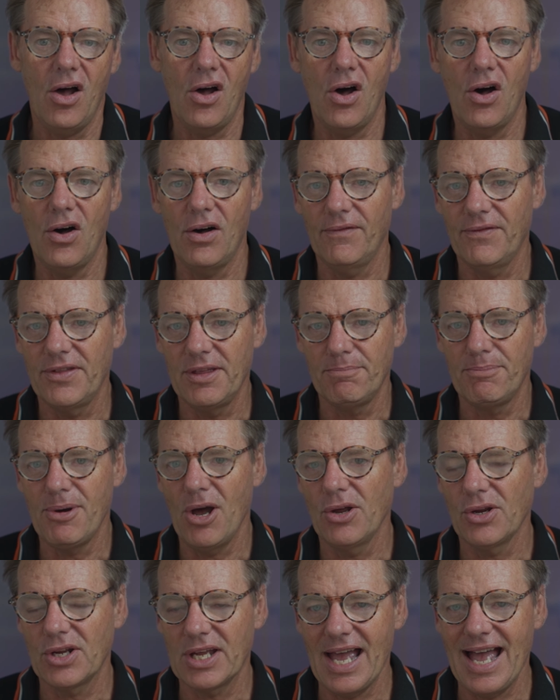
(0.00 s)
of the
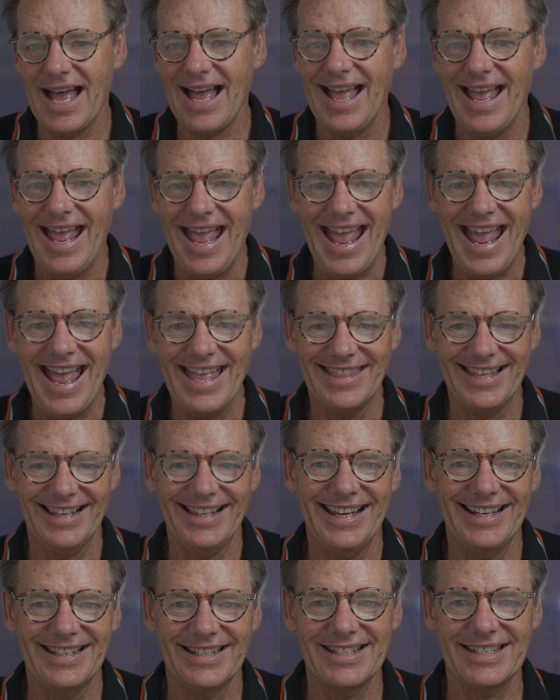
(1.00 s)
bokeh and the
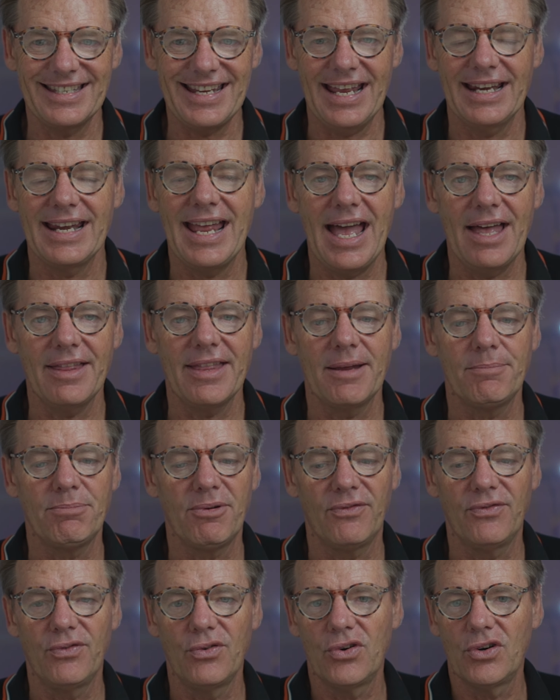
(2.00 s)
lenses and how they
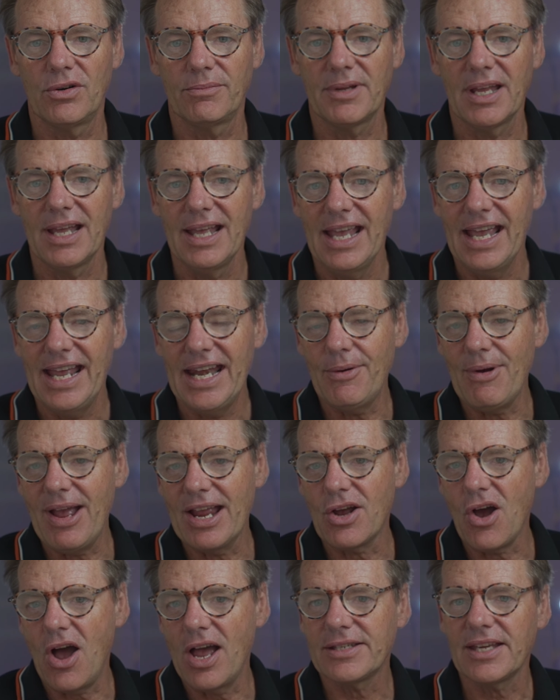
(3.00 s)
performed. Anyway,
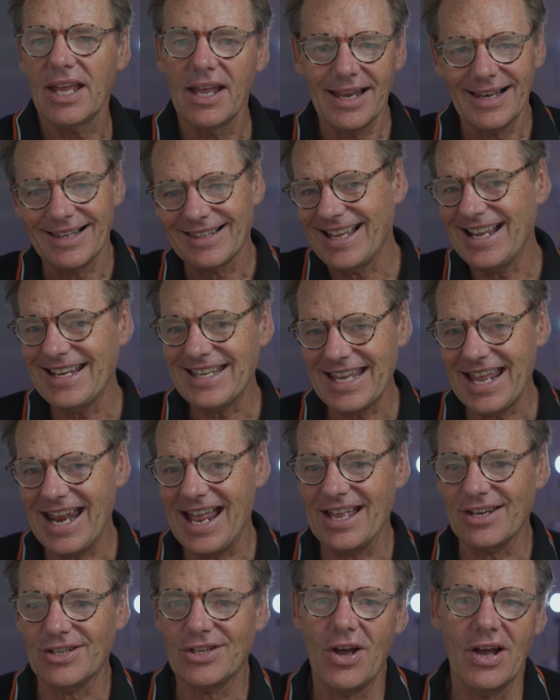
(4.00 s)
guys, let's get
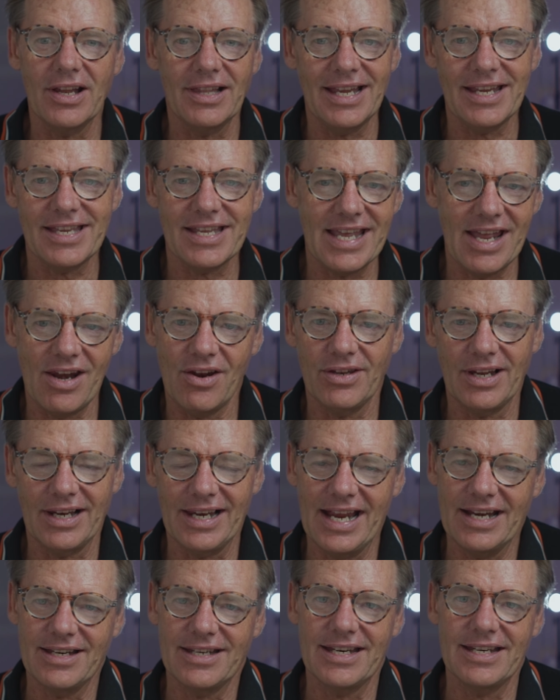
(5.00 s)
outside, let's get on the
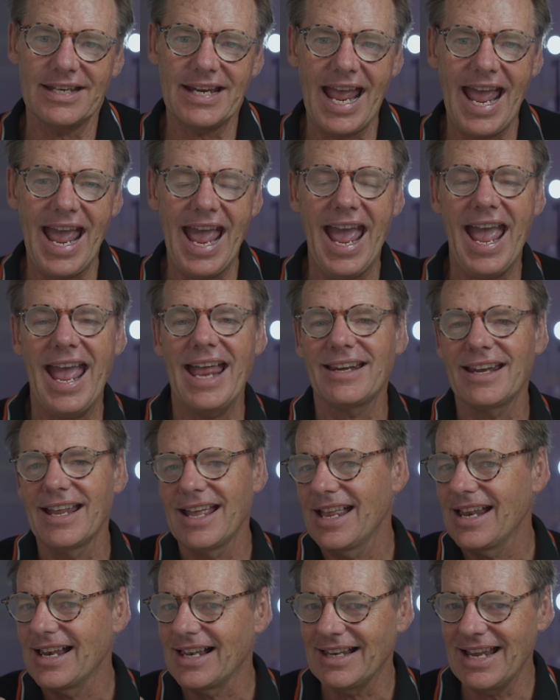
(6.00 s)
lenses, and
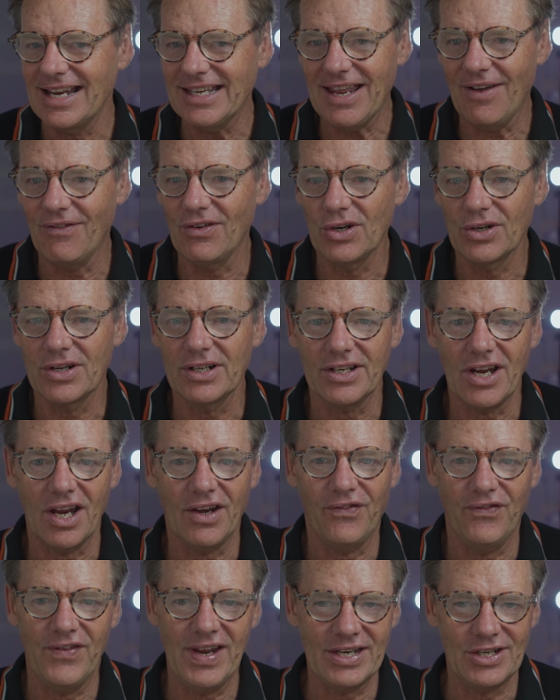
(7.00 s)
let's have a look at those
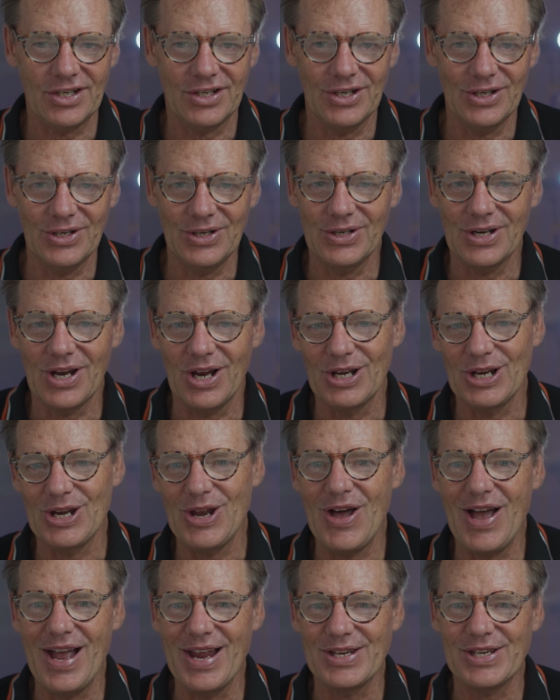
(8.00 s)
festoon
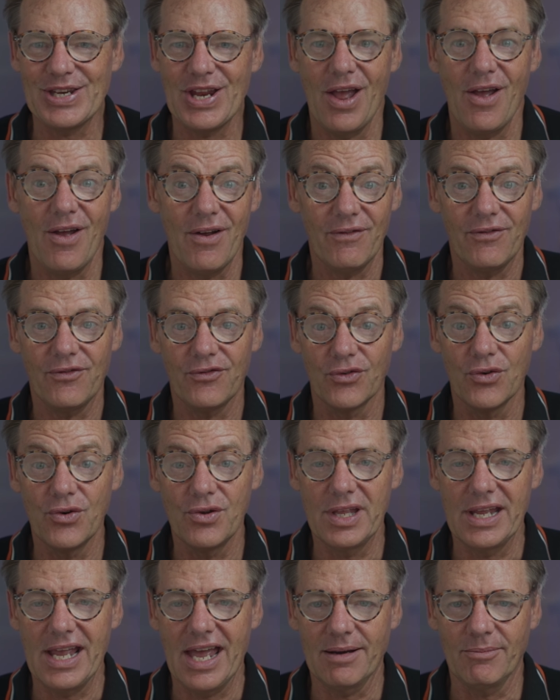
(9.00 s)
lights through
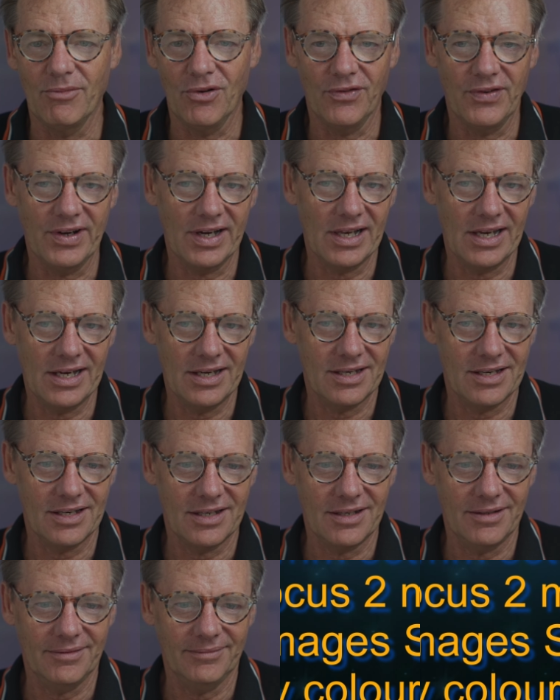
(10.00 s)
the anamorphic lenses.